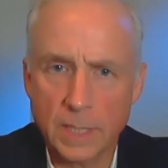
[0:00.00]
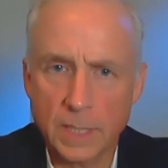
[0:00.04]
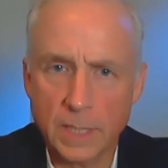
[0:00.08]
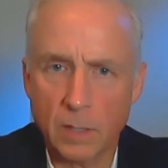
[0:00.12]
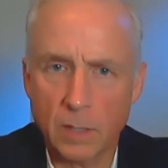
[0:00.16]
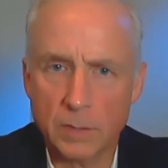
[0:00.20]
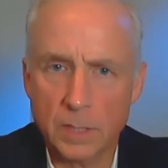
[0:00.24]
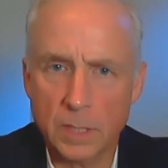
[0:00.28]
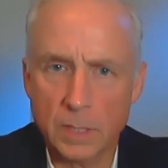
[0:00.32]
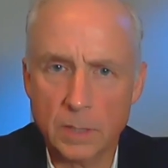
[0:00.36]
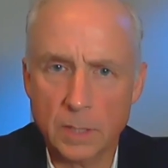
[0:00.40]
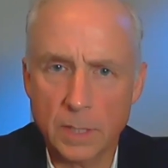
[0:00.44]

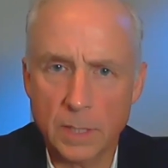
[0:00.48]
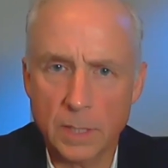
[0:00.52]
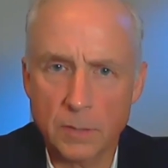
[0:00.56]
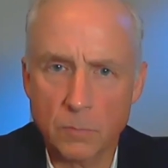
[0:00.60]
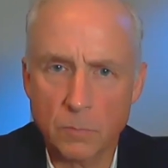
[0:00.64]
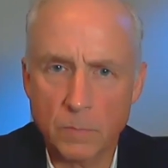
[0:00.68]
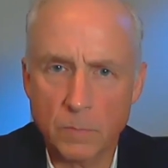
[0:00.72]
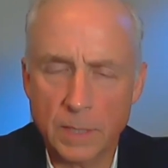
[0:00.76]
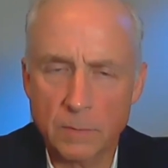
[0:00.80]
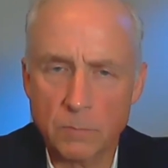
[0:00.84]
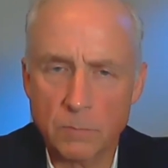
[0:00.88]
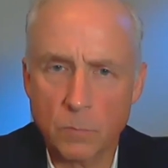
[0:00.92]
down in, in
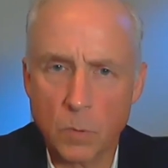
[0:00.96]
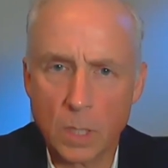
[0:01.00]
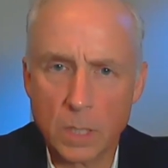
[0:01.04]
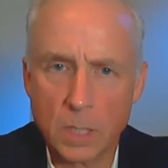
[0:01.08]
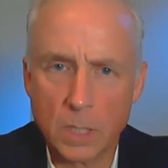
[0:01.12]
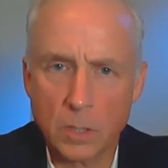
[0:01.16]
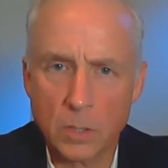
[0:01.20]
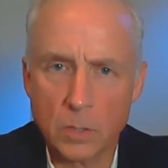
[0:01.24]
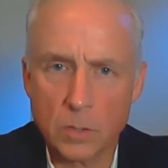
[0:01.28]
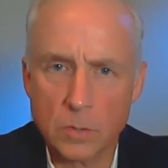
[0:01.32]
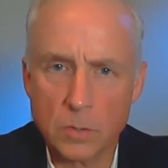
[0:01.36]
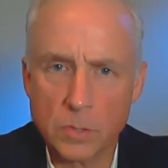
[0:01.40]
at
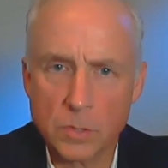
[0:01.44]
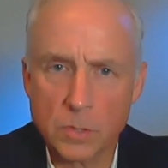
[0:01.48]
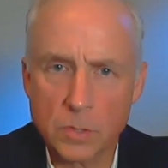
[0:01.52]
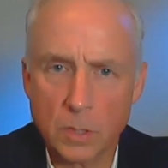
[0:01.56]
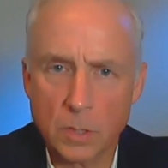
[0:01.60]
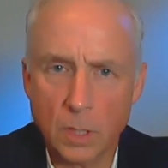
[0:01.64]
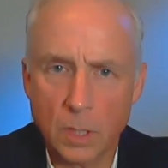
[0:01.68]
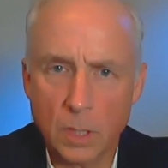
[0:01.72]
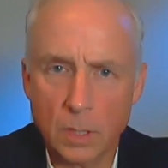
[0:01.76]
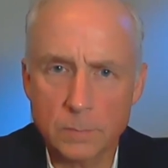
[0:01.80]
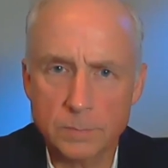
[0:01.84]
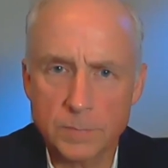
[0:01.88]
Rutgers
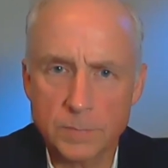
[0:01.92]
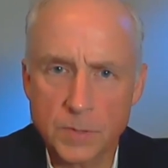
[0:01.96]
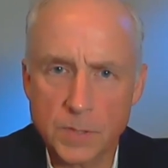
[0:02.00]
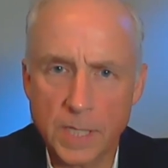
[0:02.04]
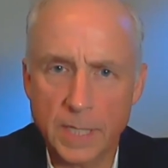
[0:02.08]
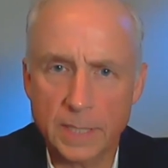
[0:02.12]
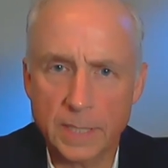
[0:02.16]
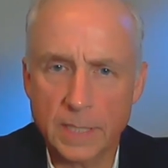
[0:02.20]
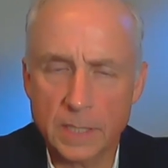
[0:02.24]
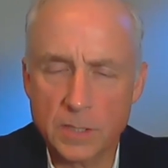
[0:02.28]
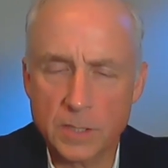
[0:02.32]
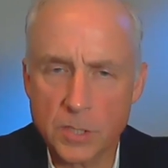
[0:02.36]
uh,
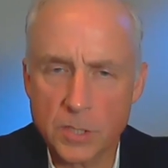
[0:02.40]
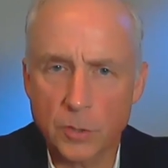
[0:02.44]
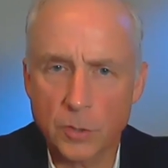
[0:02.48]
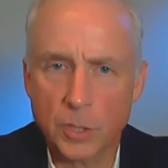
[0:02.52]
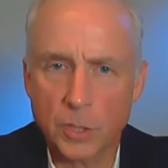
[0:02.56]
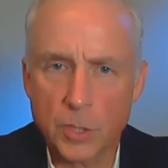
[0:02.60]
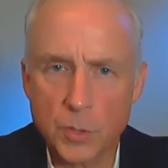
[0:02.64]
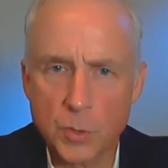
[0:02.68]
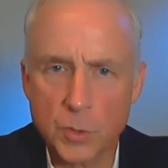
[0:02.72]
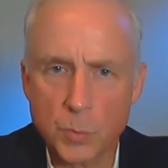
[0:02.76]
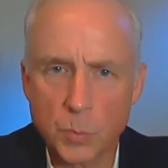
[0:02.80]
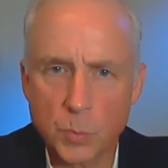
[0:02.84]
saying that
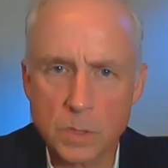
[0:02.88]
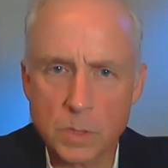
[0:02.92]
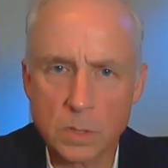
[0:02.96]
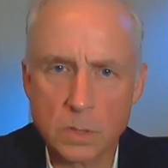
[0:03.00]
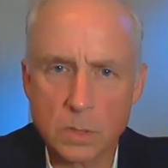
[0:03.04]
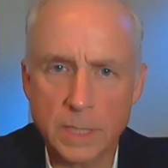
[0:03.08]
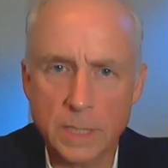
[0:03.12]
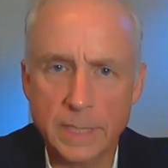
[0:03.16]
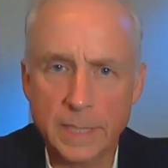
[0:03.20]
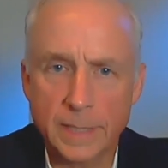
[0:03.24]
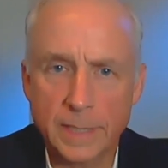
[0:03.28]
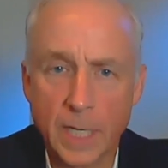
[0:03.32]
Syracuse was
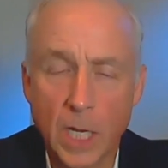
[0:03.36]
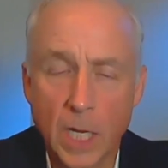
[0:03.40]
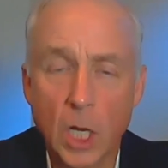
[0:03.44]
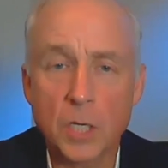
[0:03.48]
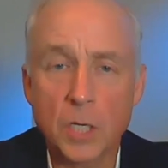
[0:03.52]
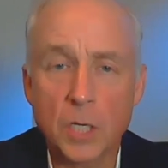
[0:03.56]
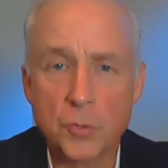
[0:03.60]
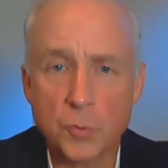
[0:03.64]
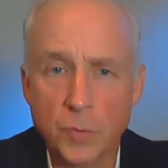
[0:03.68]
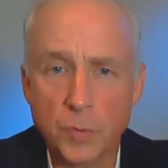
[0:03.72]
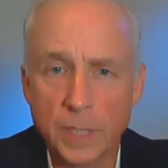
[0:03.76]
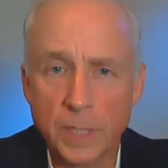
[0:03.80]
leading the
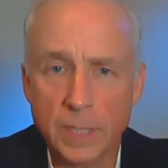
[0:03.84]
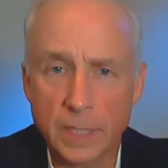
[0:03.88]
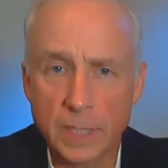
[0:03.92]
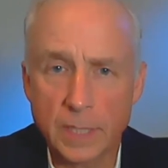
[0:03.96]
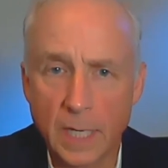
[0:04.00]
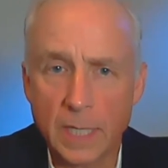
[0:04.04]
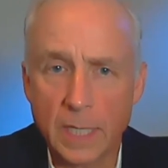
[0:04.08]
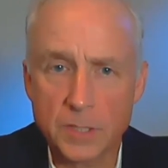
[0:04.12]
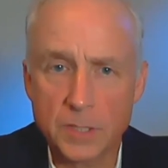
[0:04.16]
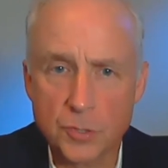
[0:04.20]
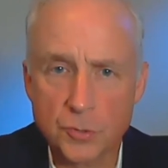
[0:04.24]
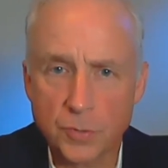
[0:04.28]
country in
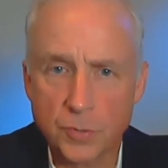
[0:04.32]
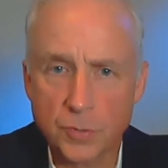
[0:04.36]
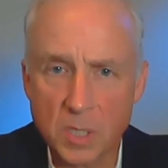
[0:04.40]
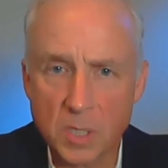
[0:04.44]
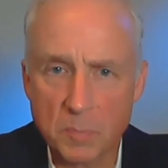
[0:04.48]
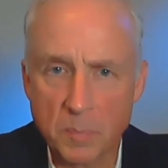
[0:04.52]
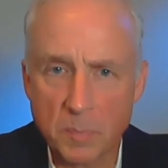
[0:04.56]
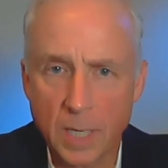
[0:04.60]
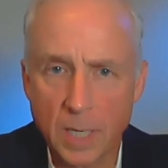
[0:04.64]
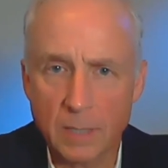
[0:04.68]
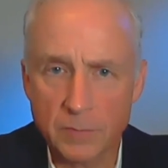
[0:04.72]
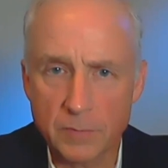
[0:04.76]

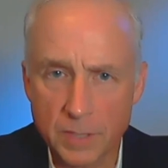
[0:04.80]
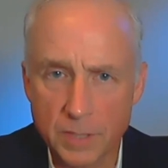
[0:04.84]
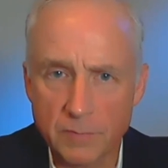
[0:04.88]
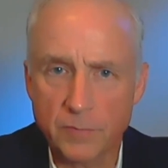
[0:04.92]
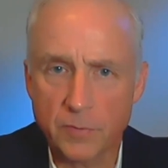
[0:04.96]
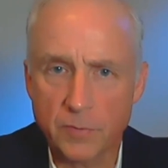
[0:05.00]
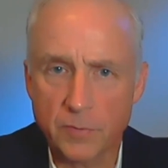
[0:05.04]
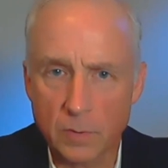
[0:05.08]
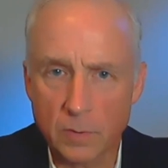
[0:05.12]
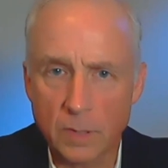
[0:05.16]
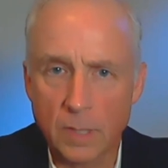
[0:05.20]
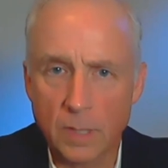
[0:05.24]
concentrated poverty
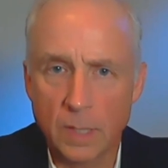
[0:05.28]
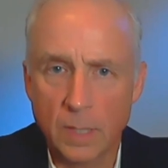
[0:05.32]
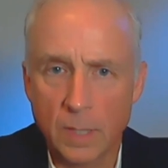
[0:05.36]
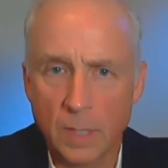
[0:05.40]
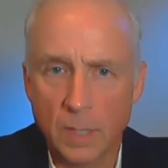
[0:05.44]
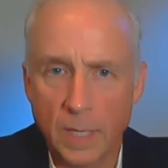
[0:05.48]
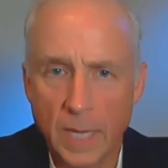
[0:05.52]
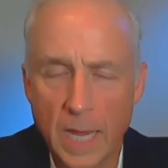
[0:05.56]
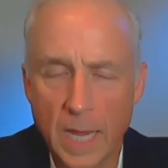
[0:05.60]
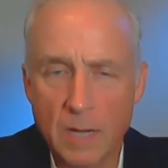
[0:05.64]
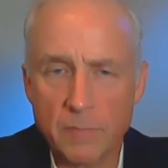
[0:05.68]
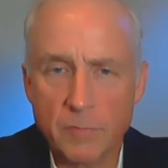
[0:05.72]
for
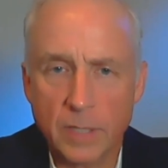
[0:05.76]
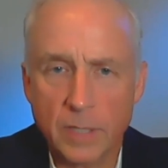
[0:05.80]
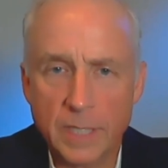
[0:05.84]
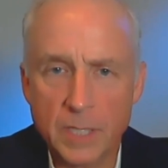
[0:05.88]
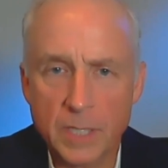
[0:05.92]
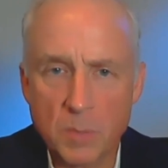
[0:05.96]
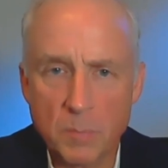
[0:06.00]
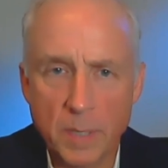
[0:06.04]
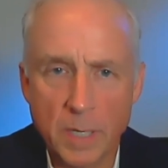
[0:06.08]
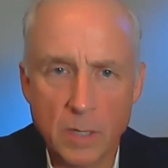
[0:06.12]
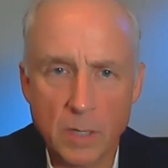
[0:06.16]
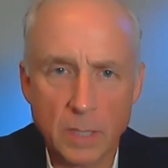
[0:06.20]
African
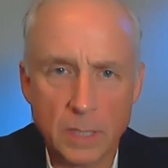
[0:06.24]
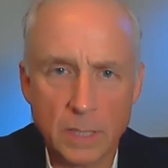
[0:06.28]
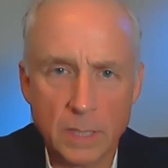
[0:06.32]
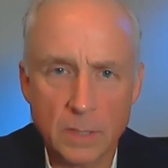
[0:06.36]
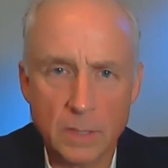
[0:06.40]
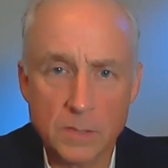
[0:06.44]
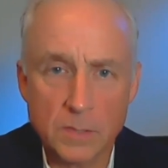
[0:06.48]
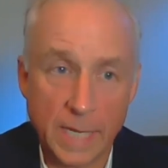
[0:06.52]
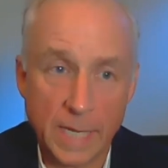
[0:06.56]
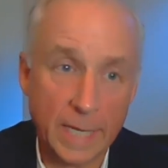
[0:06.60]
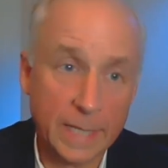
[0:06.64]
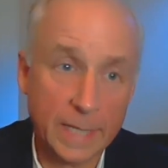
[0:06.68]

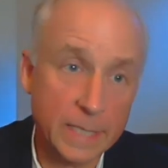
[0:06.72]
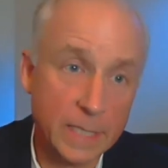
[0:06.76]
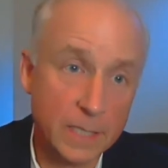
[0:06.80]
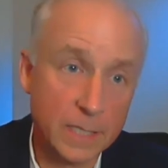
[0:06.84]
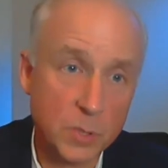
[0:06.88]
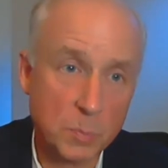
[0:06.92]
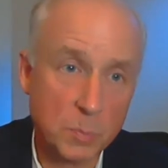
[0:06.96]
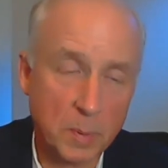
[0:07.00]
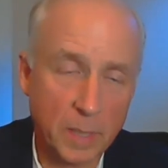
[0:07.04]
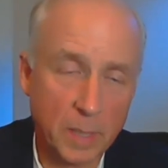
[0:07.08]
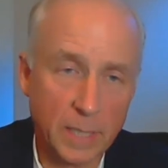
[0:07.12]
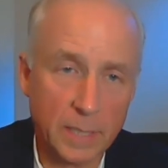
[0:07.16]
Americans and
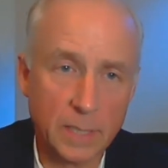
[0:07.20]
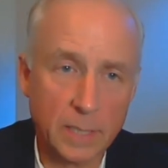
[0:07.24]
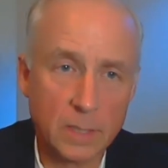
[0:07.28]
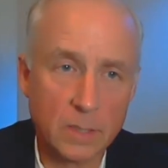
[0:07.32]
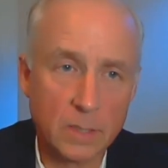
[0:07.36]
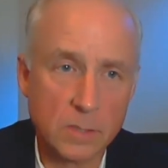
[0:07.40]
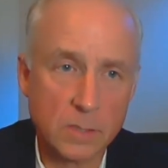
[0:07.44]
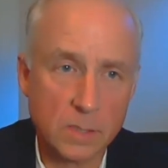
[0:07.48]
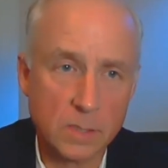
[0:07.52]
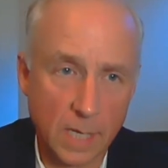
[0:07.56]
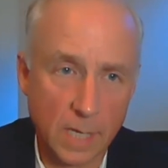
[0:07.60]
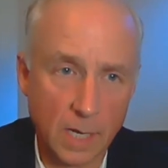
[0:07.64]

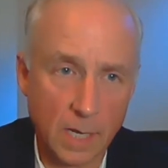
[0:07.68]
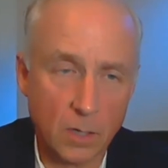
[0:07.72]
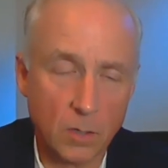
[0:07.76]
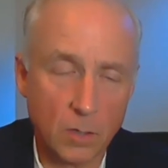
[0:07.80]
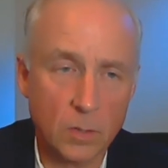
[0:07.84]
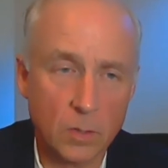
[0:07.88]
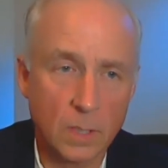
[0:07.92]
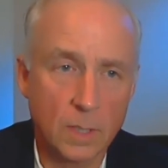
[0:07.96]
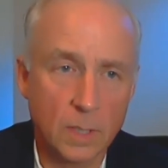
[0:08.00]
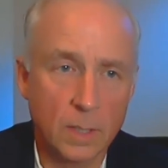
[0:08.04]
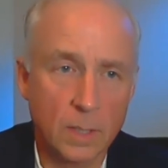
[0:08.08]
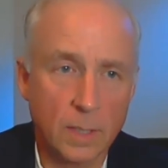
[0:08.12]
Hispanics now,